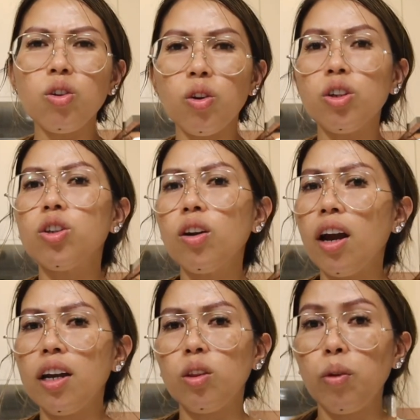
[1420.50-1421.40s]
or
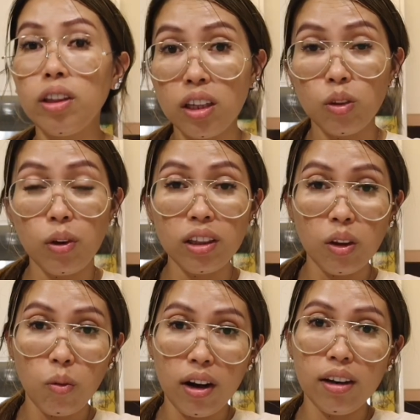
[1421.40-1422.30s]
July
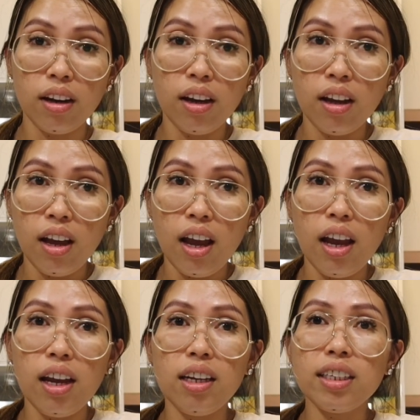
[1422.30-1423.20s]
2021.
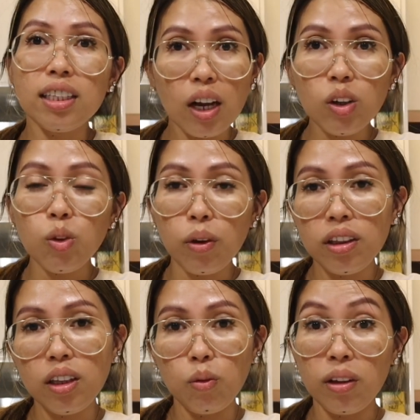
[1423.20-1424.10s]
And it's now
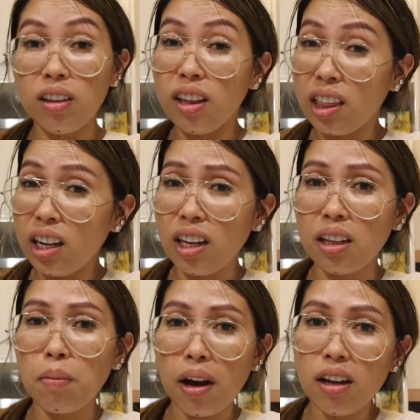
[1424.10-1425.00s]
2023,
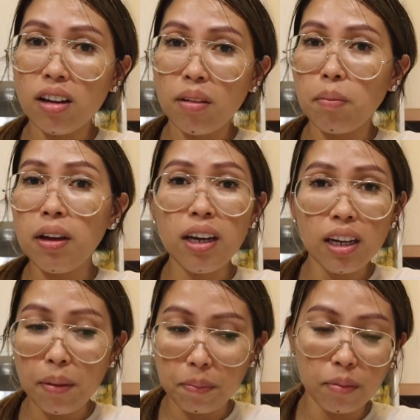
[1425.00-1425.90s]
di ba?
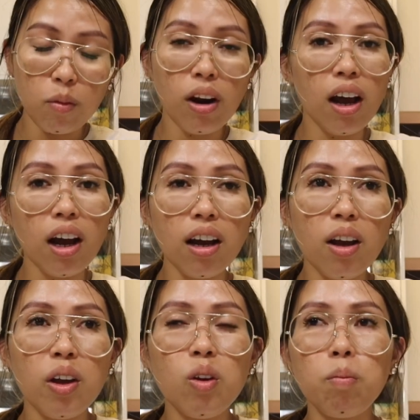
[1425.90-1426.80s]
Mahirap. Wala kang,
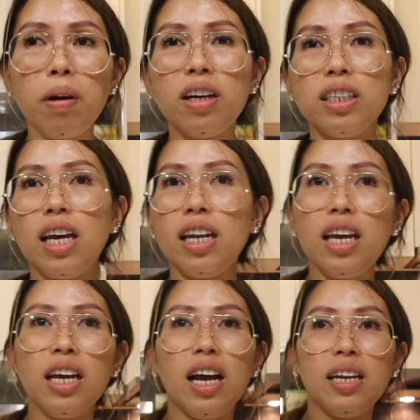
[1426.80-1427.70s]
yun bang
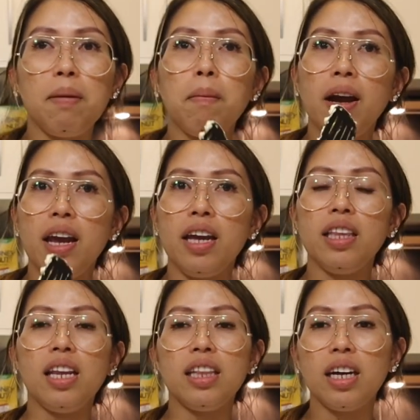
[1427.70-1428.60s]
nasanay ka na
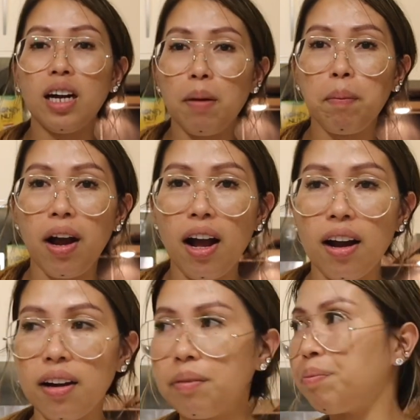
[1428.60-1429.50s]
may tinatanggap
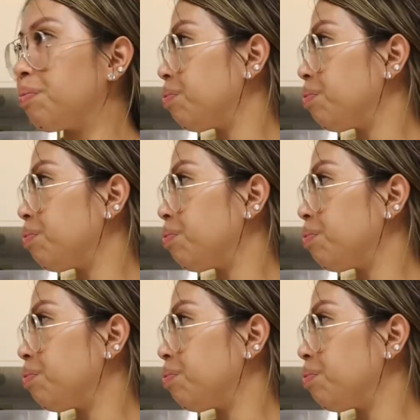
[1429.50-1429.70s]
kang